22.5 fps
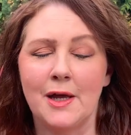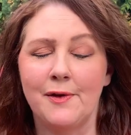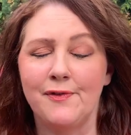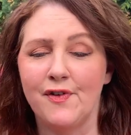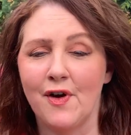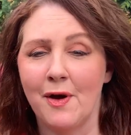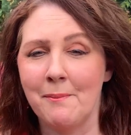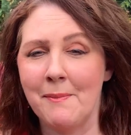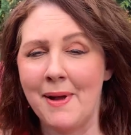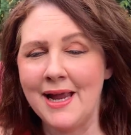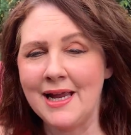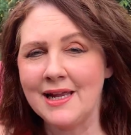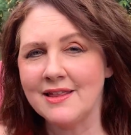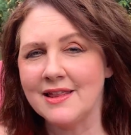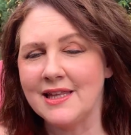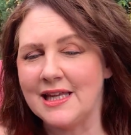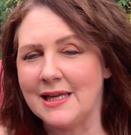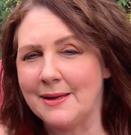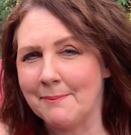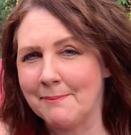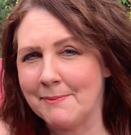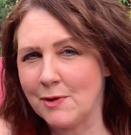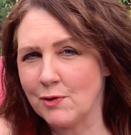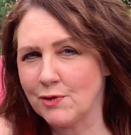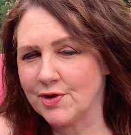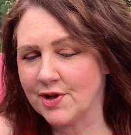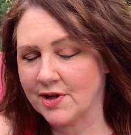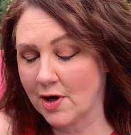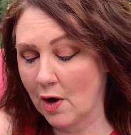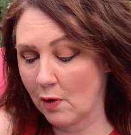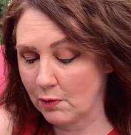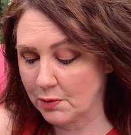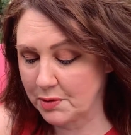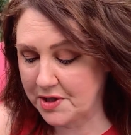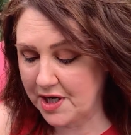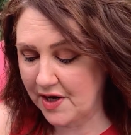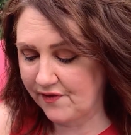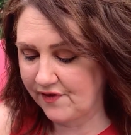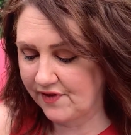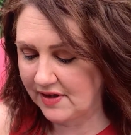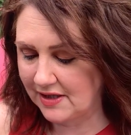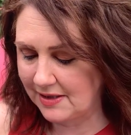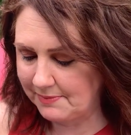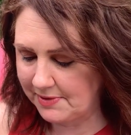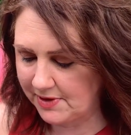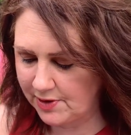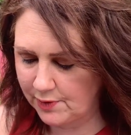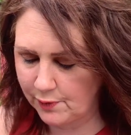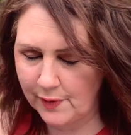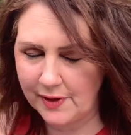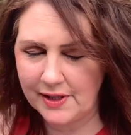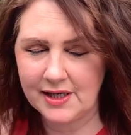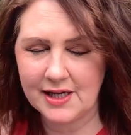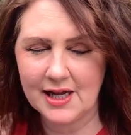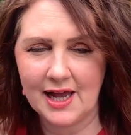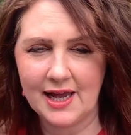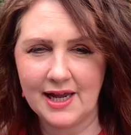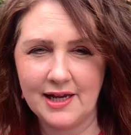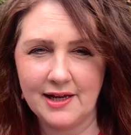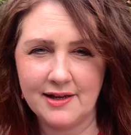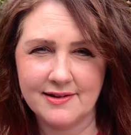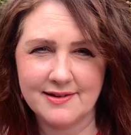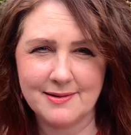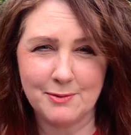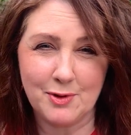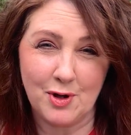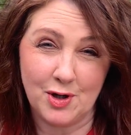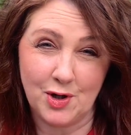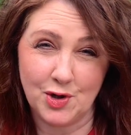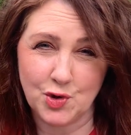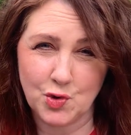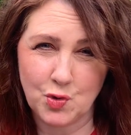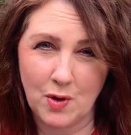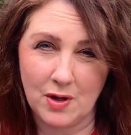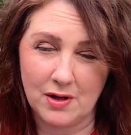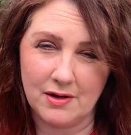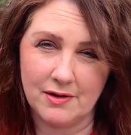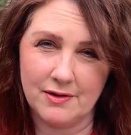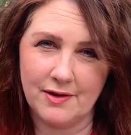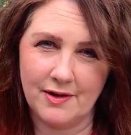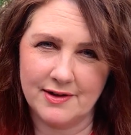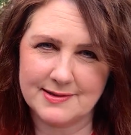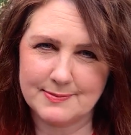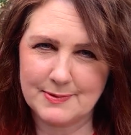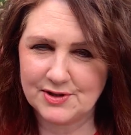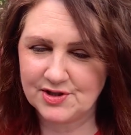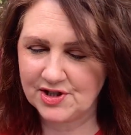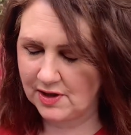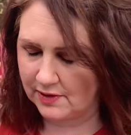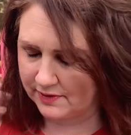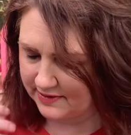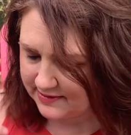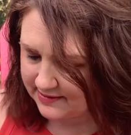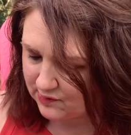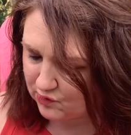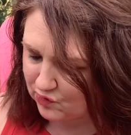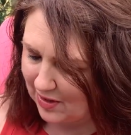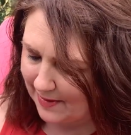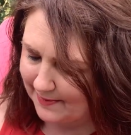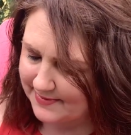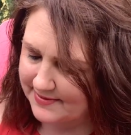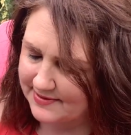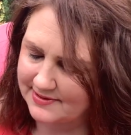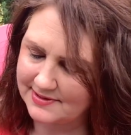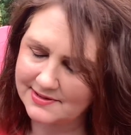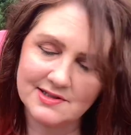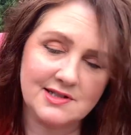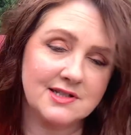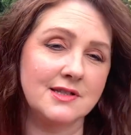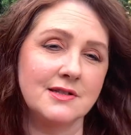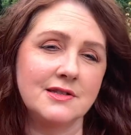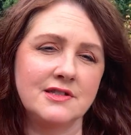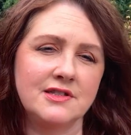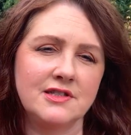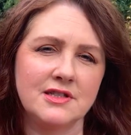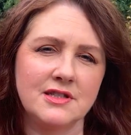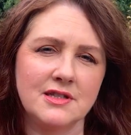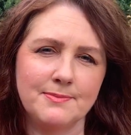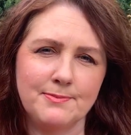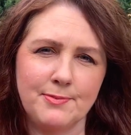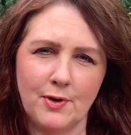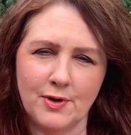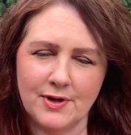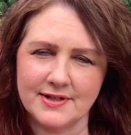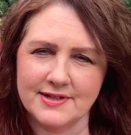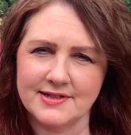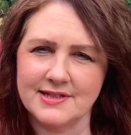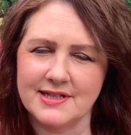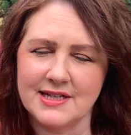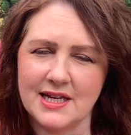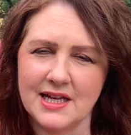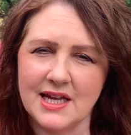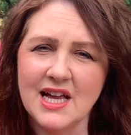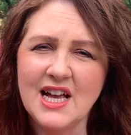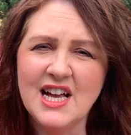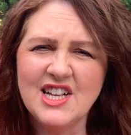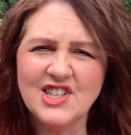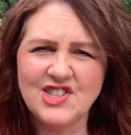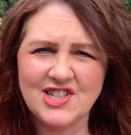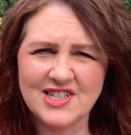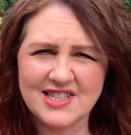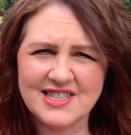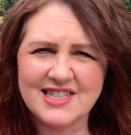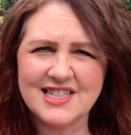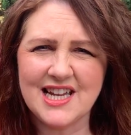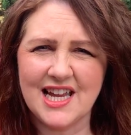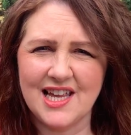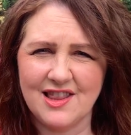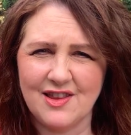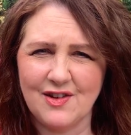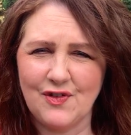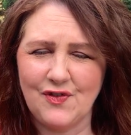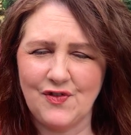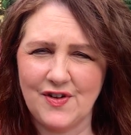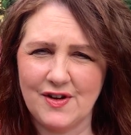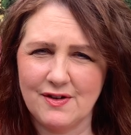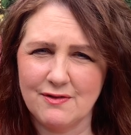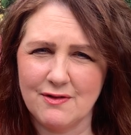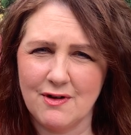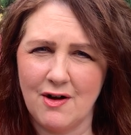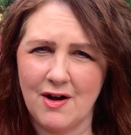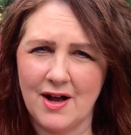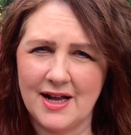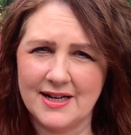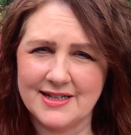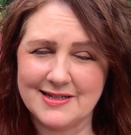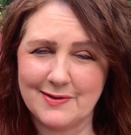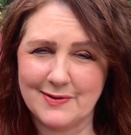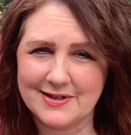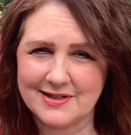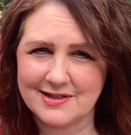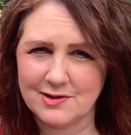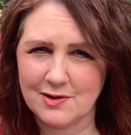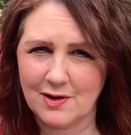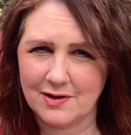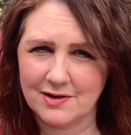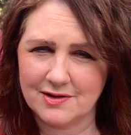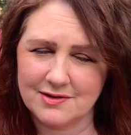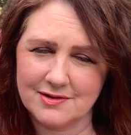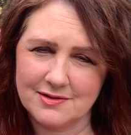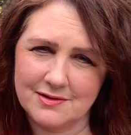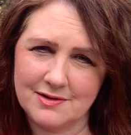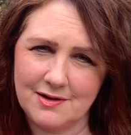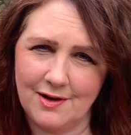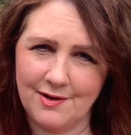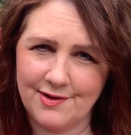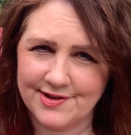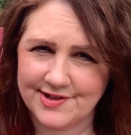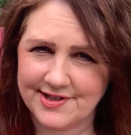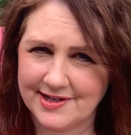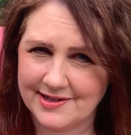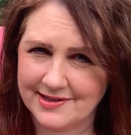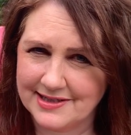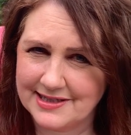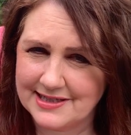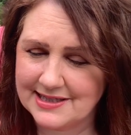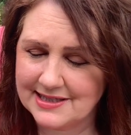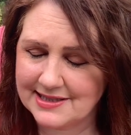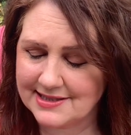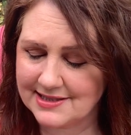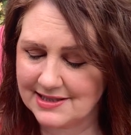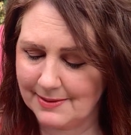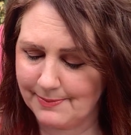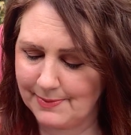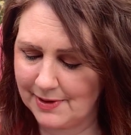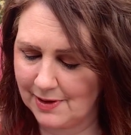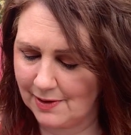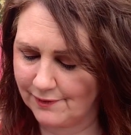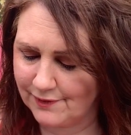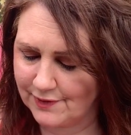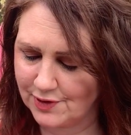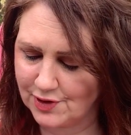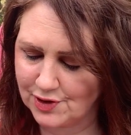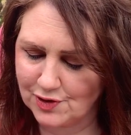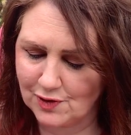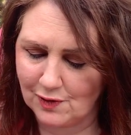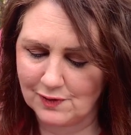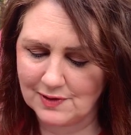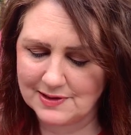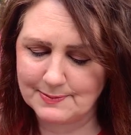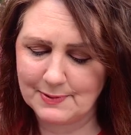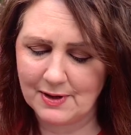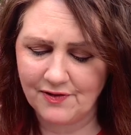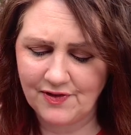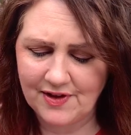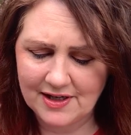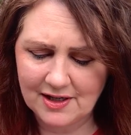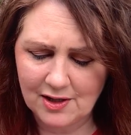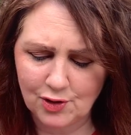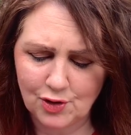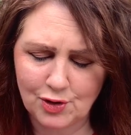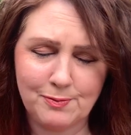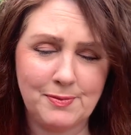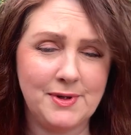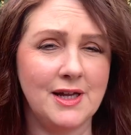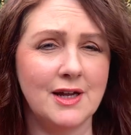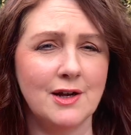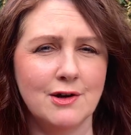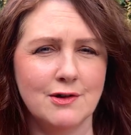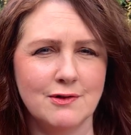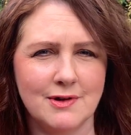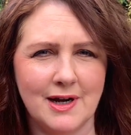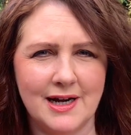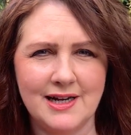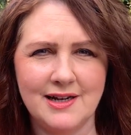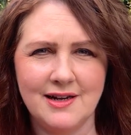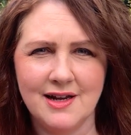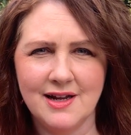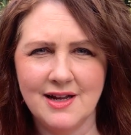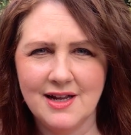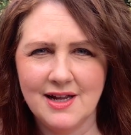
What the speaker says: if I make the Milton, I will definitely be doing some kind of twirl, especially on the straps to the bodice there, just to get the fit right so it's not constantly slipping off the shoulders. But I think it could be a great